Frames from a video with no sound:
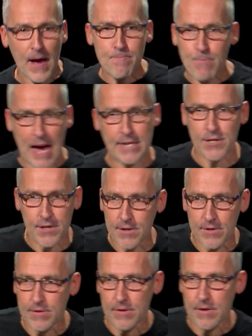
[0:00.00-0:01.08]
of
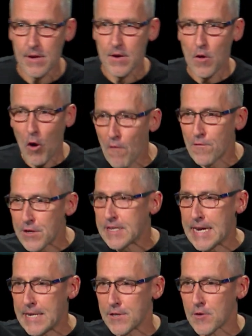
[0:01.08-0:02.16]
ambassadors of the
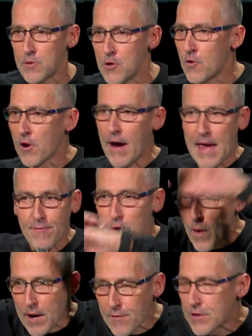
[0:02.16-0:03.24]
kingdom. You and I, every
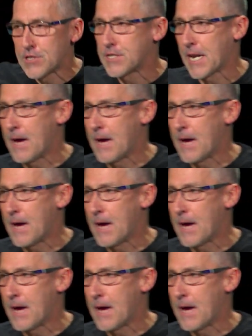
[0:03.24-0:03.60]
one of us is